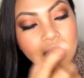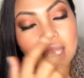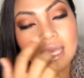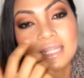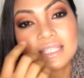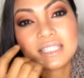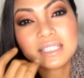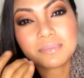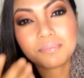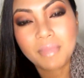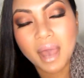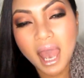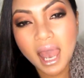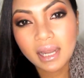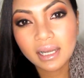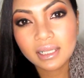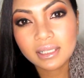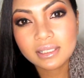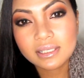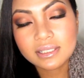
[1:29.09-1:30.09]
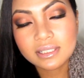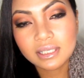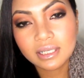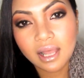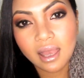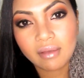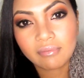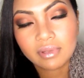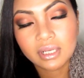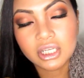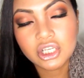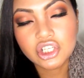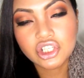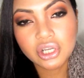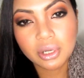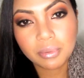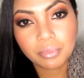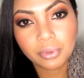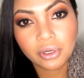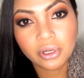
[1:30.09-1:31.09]
It's matte, it doesn't have any
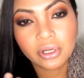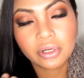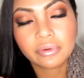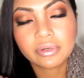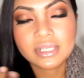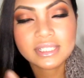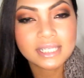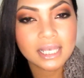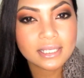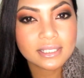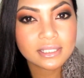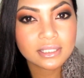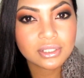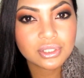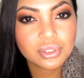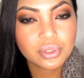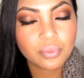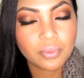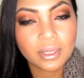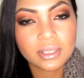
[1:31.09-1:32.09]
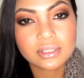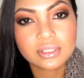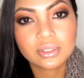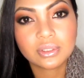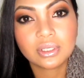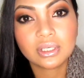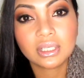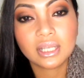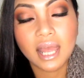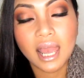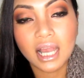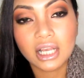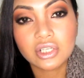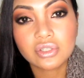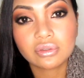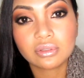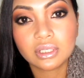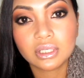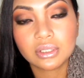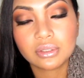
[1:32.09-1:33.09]
shimmer, iridescent to it, so you can
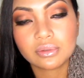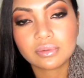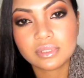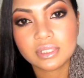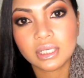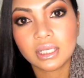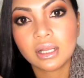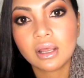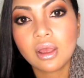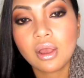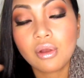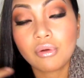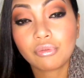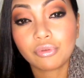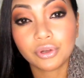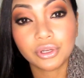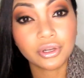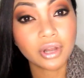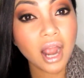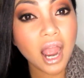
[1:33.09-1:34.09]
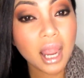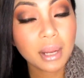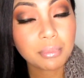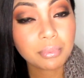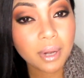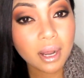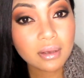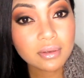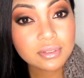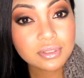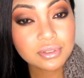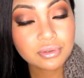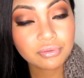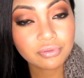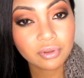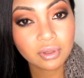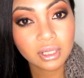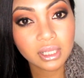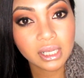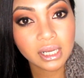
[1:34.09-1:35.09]
actually use it for your eyebrows to
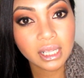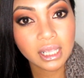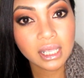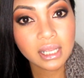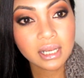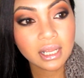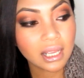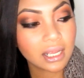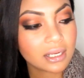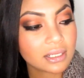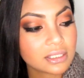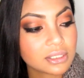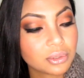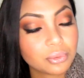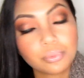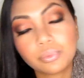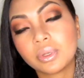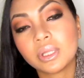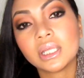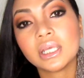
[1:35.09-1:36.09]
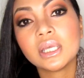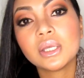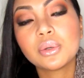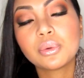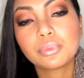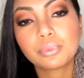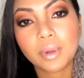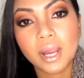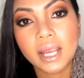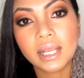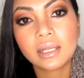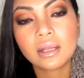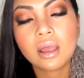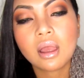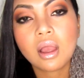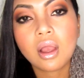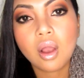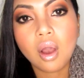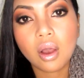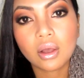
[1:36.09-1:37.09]
fill it in, and it's a really great
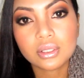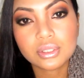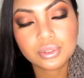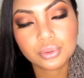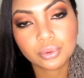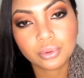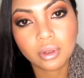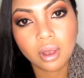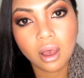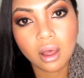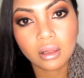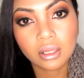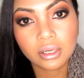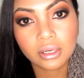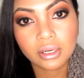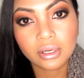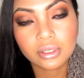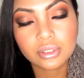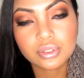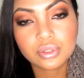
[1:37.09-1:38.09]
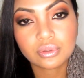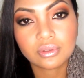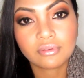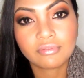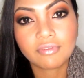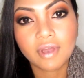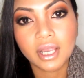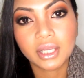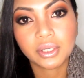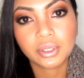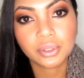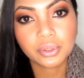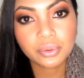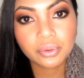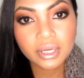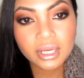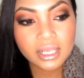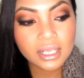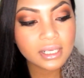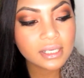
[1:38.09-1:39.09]
contour color to define your
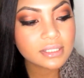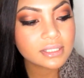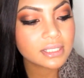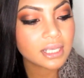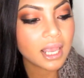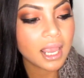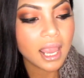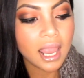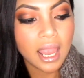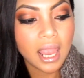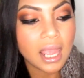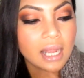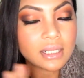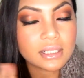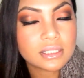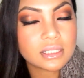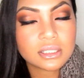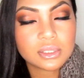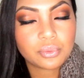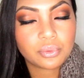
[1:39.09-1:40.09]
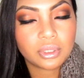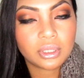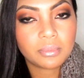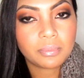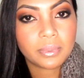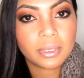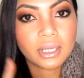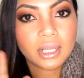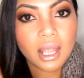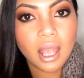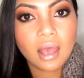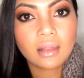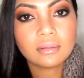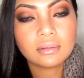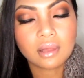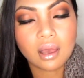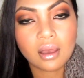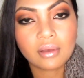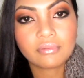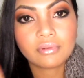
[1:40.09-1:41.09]
crease, and it's just really pretty. I
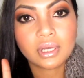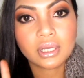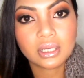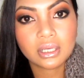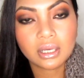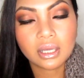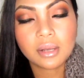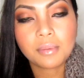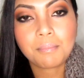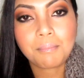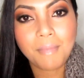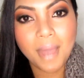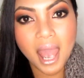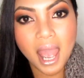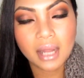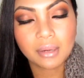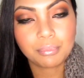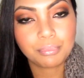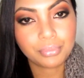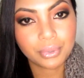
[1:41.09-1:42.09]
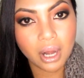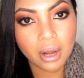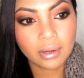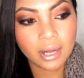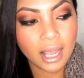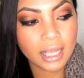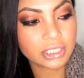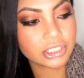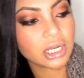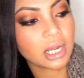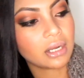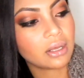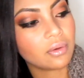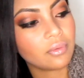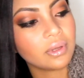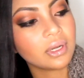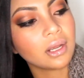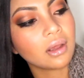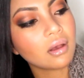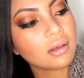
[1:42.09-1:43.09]
love a good matte brown
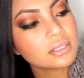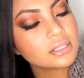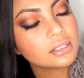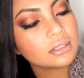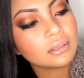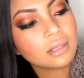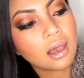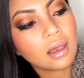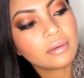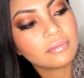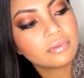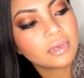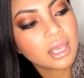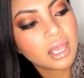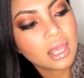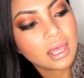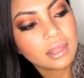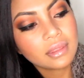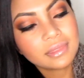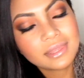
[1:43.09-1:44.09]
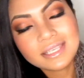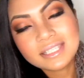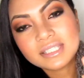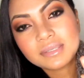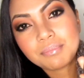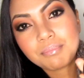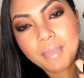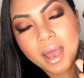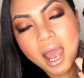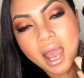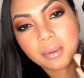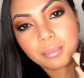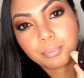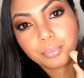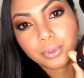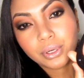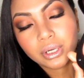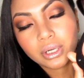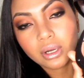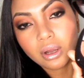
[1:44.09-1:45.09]
eyeshadow, and I also love this matte
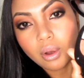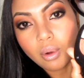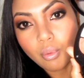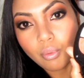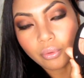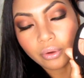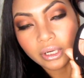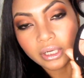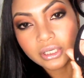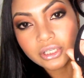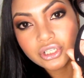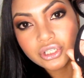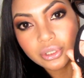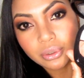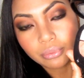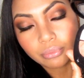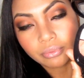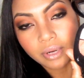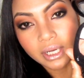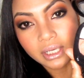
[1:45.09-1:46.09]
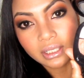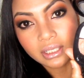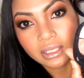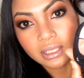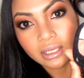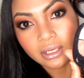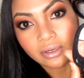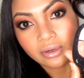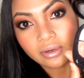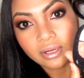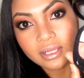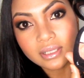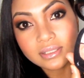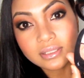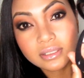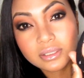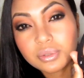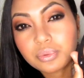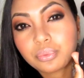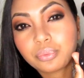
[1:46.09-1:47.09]
burnt orange right here.
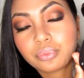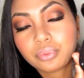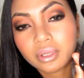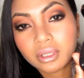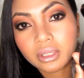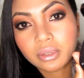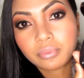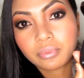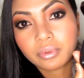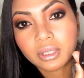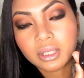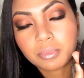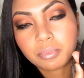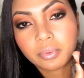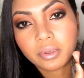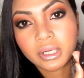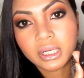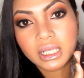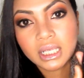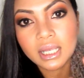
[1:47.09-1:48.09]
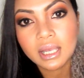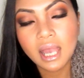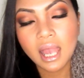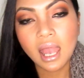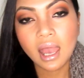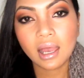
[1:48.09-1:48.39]
It's just really really pretty.